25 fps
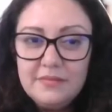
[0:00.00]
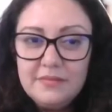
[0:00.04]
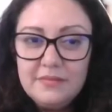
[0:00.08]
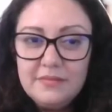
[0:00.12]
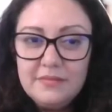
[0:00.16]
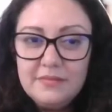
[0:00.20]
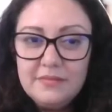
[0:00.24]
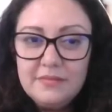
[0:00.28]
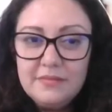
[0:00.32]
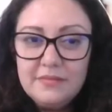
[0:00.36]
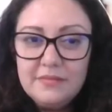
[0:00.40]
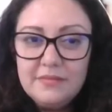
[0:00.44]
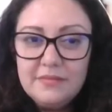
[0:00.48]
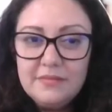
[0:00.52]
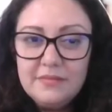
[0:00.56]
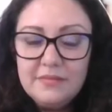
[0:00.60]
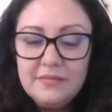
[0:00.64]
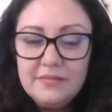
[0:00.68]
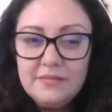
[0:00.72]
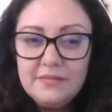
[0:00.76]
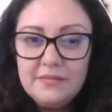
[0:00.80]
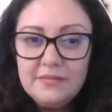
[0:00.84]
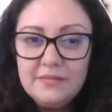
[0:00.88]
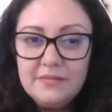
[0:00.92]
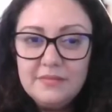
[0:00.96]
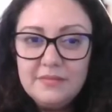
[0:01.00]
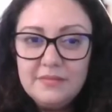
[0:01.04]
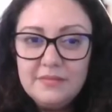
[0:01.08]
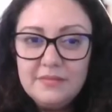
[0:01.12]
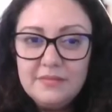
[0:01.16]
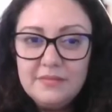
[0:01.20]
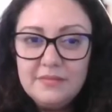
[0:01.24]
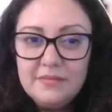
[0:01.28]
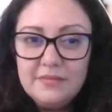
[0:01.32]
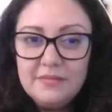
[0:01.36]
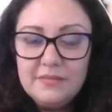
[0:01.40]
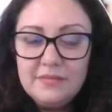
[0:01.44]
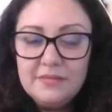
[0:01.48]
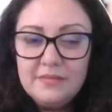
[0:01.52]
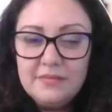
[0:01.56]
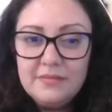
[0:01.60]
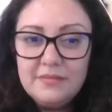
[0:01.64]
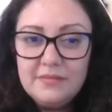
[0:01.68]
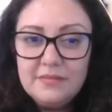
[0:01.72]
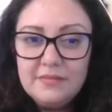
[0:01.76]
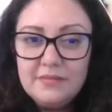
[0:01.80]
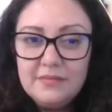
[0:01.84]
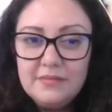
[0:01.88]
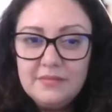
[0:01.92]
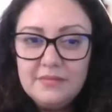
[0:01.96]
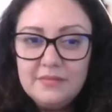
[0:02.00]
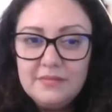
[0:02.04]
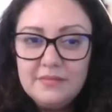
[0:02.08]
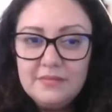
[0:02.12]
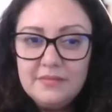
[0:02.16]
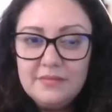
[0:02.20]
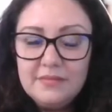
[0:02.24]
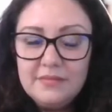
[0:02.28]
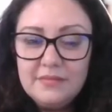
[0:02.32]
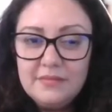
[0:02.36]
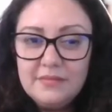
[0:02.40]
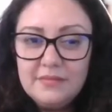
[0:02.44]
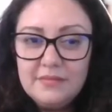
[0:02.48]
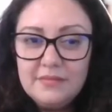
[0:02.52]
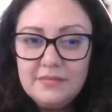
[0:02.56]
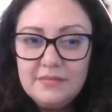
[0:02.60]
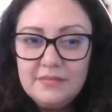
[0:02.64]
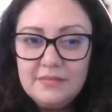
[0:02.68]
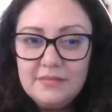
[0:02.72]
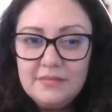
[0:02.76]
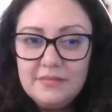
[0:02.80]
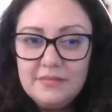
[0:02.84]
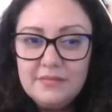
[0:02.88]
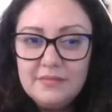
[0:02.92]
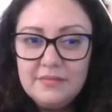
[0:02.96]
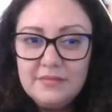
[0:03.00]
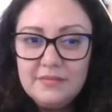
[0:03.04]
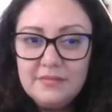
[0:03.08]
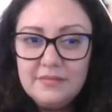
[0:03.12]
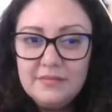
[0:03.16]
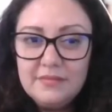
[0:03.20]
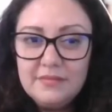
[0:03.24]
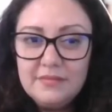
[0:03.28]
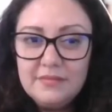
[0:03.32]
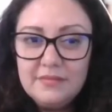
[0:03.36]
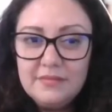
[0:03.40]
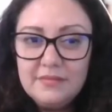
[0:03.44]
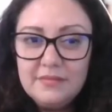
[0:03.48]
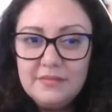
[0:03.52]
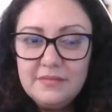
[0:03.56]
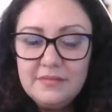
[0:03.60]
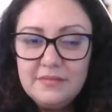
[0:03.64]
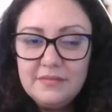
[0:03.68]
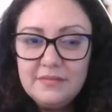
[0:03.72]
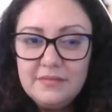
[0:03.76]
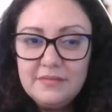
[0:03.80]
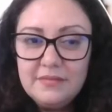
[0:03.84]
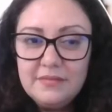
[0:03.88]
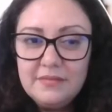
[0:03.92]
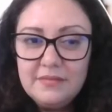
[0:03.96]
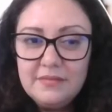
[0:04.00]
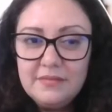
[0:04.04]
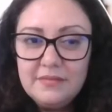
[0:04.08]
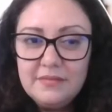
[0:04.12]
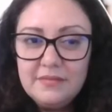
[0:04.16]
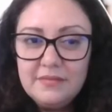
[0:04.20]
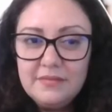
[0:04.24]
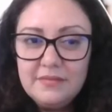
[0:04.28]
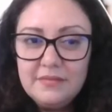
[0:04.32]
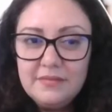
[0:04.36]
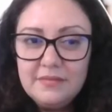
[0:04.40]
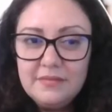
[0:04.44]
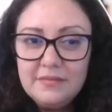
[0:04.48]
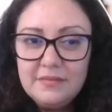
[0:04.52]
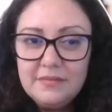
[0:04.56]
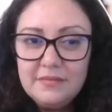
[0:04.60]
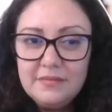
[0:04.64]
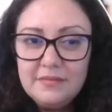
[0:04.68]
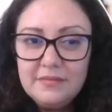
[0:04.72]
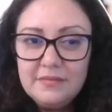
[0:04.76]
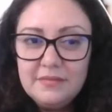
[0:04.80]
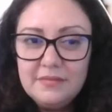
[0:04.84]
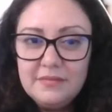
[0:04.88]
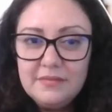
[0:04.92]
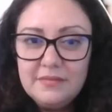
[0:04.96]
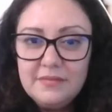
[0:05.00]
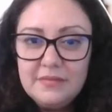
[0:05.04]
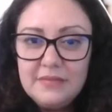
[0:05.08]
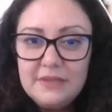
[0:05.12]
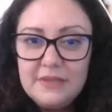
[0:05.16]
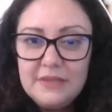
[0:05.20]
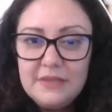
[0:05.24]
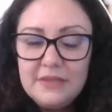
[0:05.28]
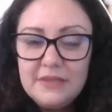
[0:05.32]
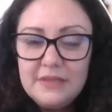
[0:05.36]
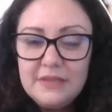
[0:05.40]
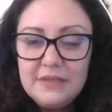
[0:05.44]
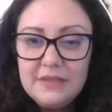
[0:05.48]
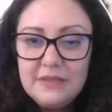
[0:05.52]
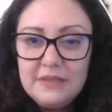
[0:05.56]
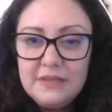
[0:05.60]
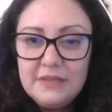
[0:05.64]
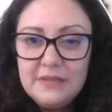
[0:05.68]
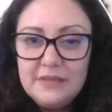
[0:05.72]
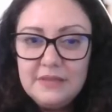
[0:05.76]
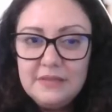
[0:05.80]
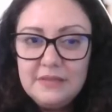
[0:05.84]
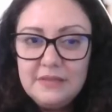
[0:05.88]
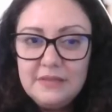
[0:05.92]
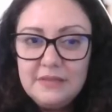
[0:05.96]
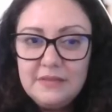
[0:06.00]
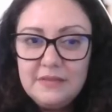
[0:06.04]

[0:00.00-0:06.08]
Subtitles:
(silent)